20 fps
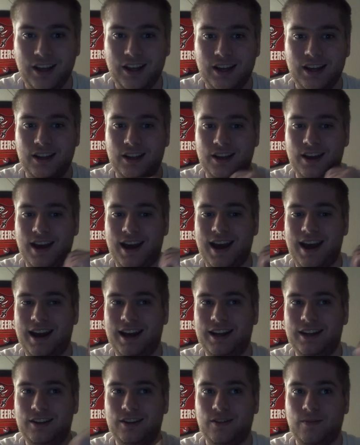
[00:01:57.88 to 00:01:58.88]

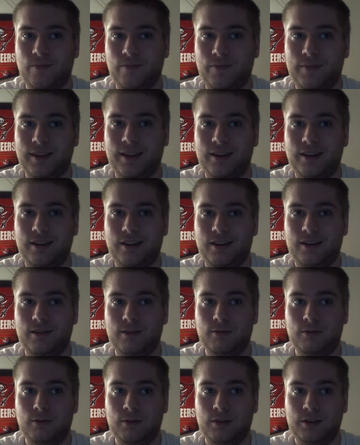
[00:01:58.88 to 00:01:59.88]
yeah,
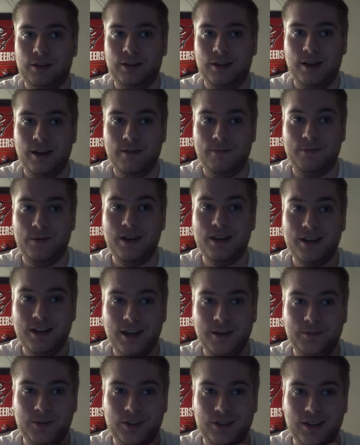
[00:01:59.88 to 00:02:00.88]
if he
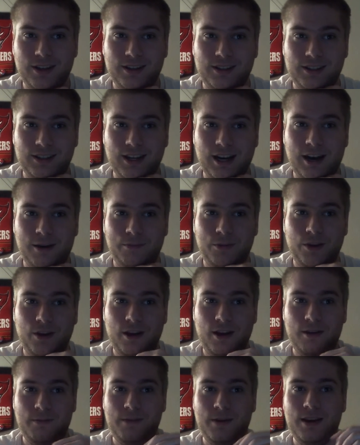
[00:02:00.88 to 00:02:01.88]
keeps this up,
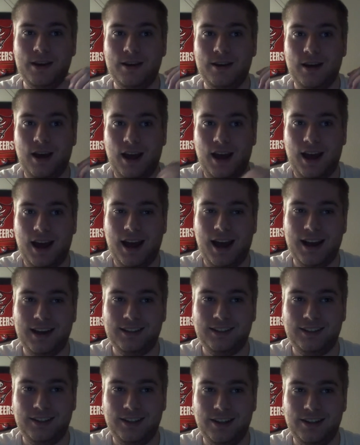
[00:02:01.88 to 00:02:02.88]
if he
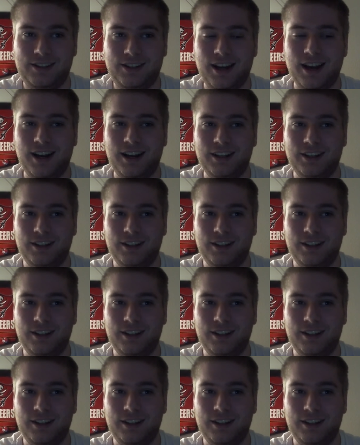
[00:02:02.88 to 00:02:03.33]
has these kind of